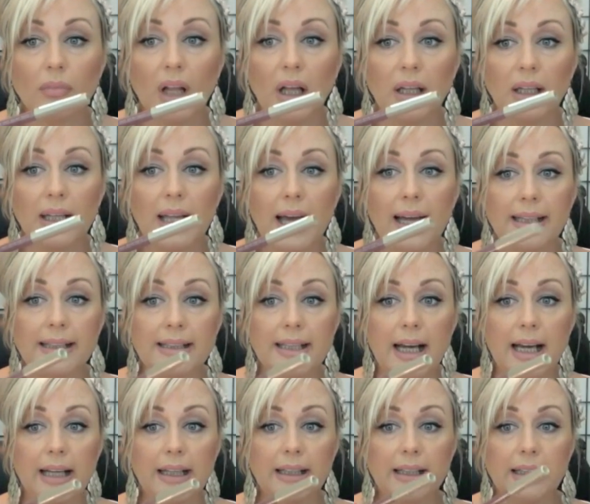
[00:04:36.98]

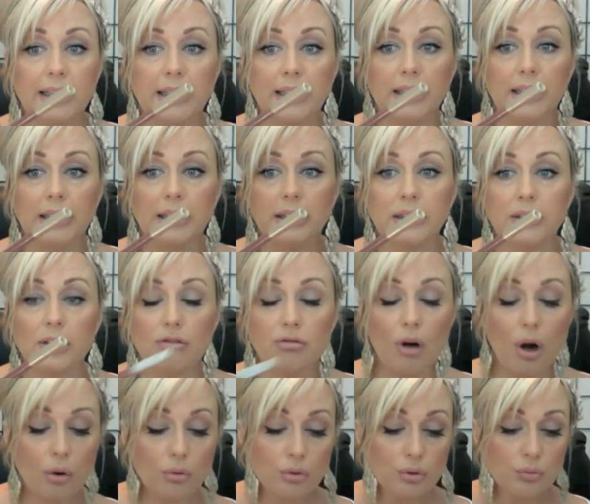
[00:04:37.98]
liner in
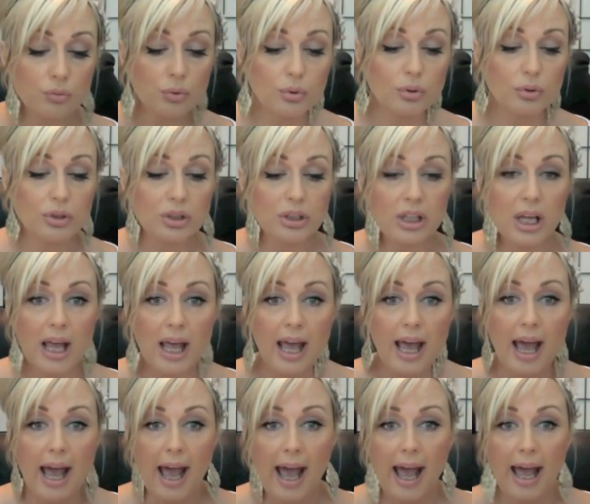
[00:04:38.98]
Rosewood,
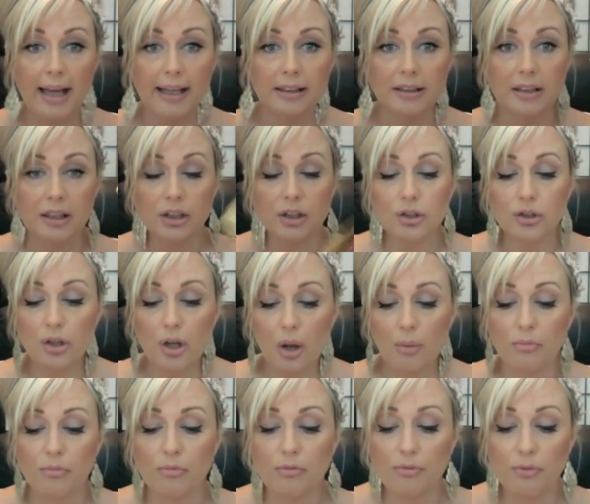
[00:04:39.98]
and
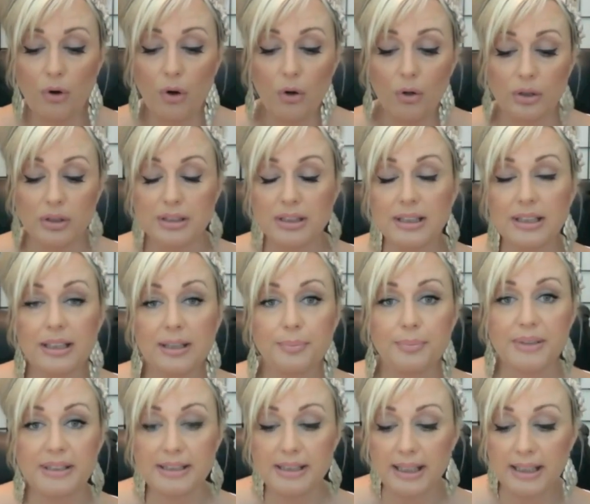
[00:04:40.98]
Tom Ford
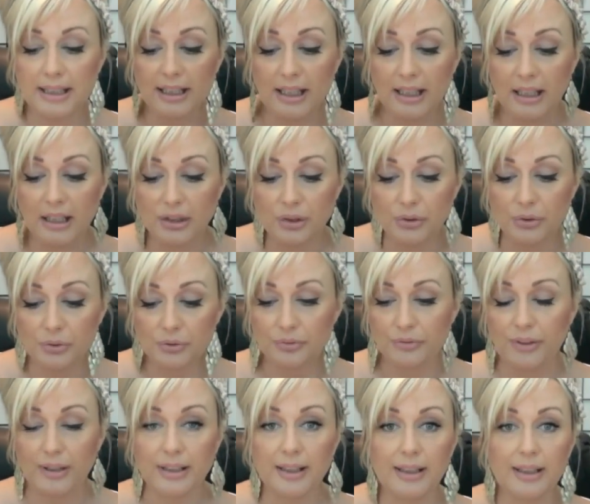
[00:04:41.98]
lipstick in Nude
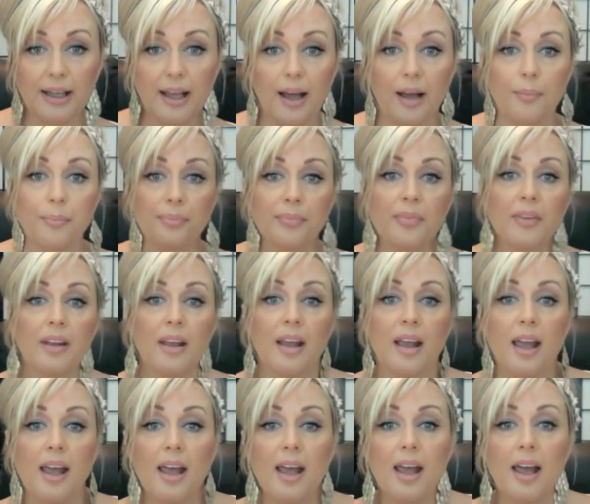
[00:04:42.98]
Vanilla.
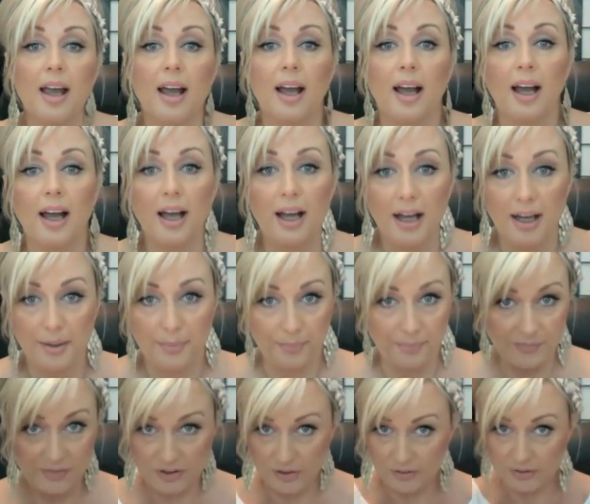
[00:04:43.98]

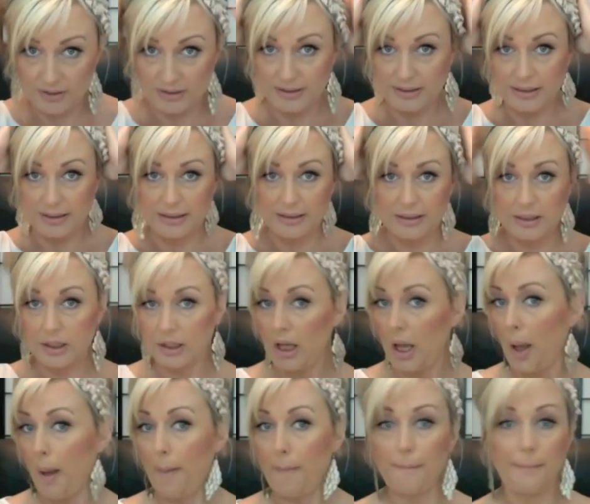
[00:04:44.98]
Um, so this is
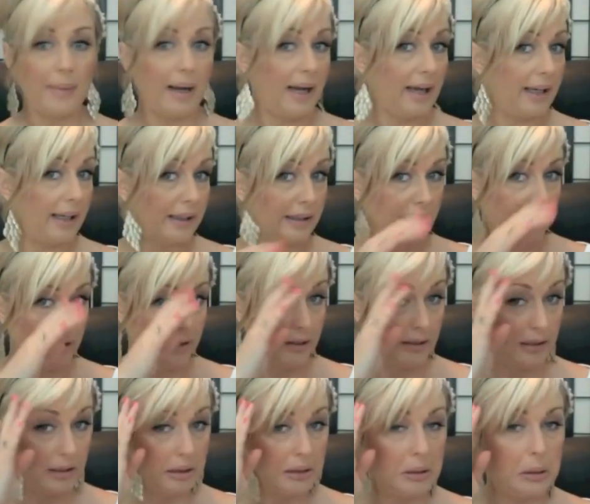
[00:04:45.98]
my,
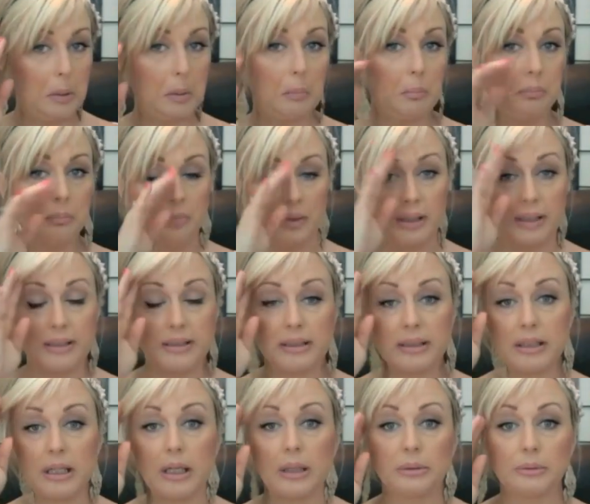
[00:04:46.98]
I
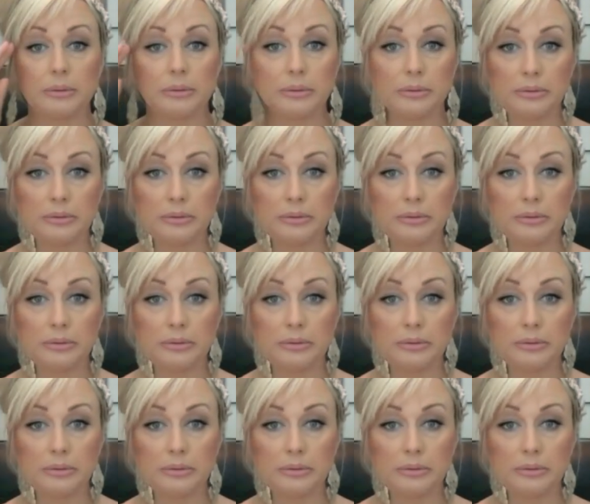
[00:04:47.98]
don't know,